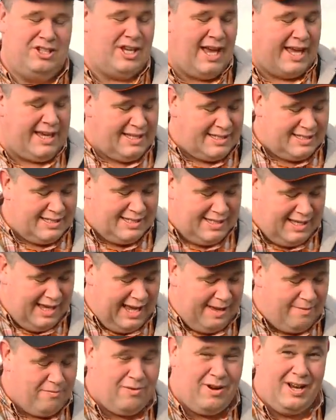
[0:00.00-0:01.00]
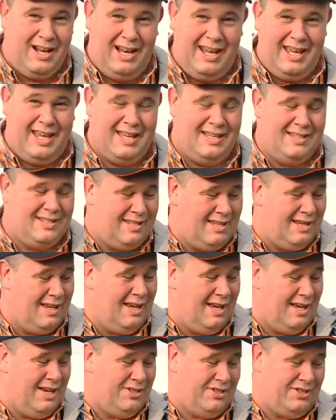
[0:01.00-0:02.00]
shakes. It really is
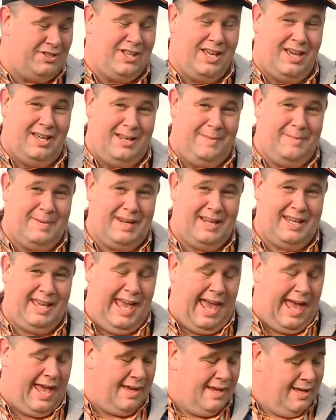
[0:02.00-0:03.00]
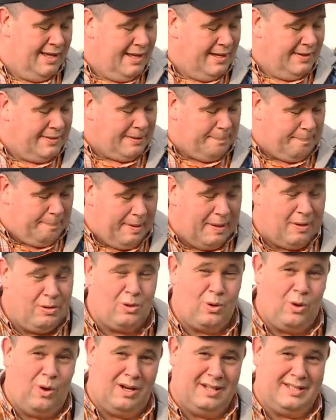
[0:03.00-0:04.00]
a sturdy bit of kit. The
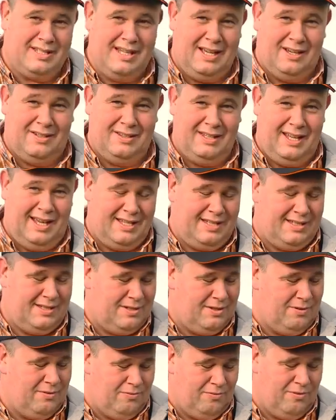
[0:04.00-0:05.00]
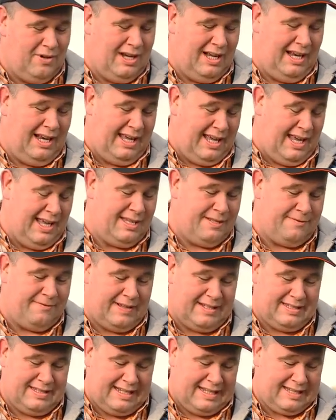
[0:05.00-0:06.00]
build quality on this really is
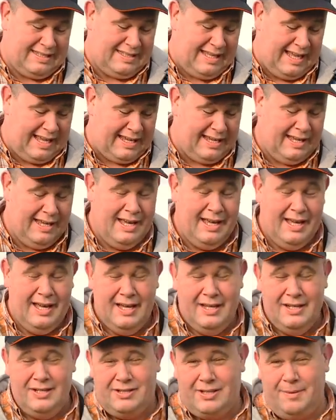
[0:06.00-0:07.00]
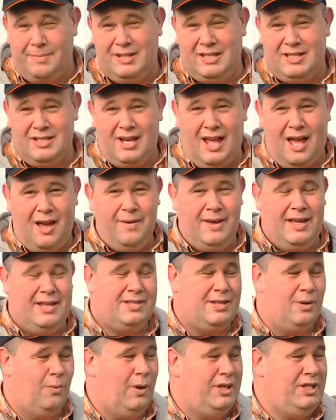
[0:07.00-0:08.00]
fantastic. Something to note
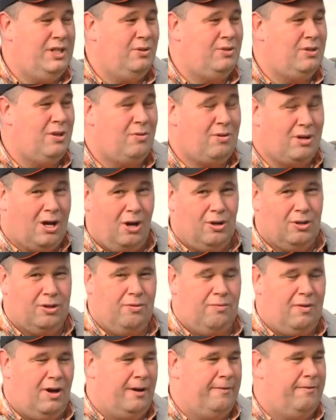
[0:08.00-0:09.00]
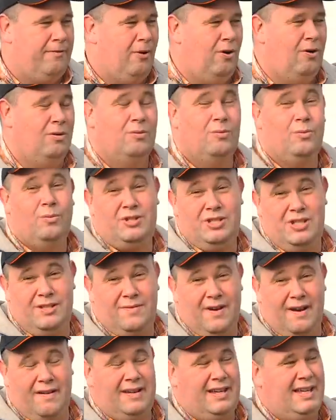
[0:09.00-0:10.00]
is that when you do cock the rifle, which is
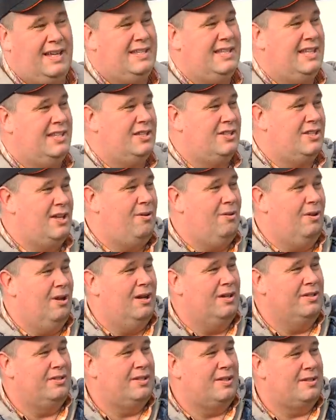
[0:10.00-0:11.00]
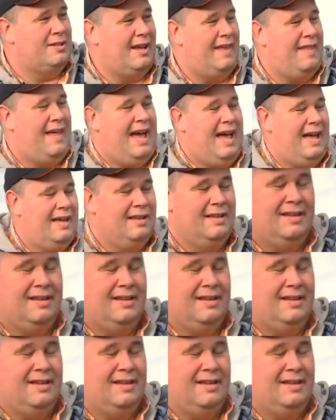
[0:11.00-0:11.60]
very easy to do, look, just like that,